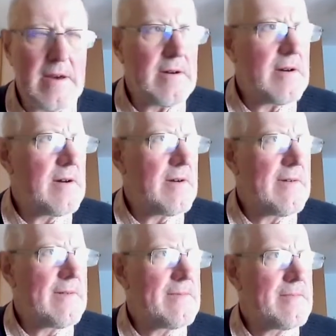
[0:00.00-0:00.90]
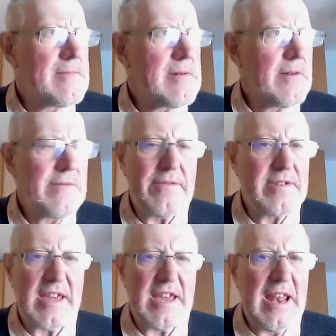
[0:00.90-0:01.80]
No, I've
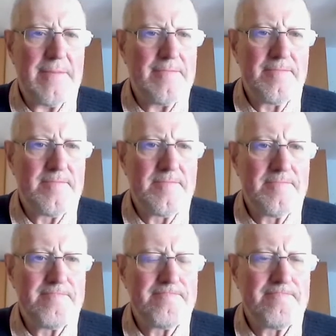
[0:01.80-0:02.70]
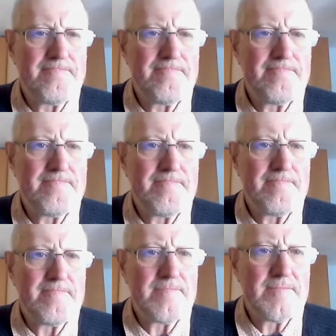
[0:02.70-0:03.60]
never seen him.
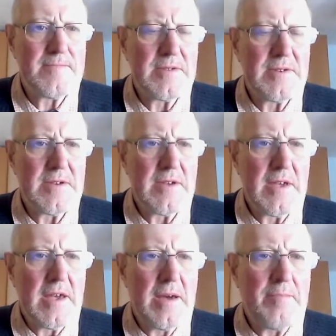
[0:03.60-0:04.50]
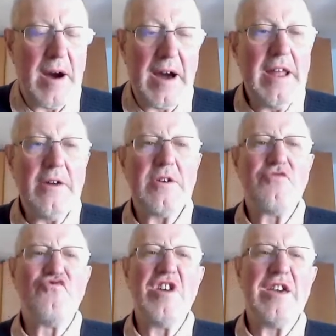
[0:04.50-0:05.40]
Oh. Well, how do I you know,
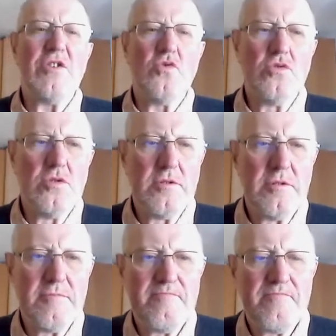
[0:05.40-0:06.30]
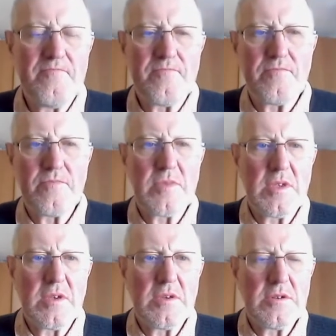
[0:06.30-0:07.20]
know that real. God is real? Oh,
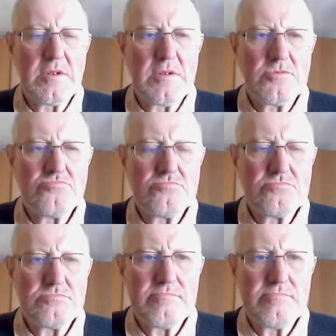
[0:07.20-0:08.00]
how?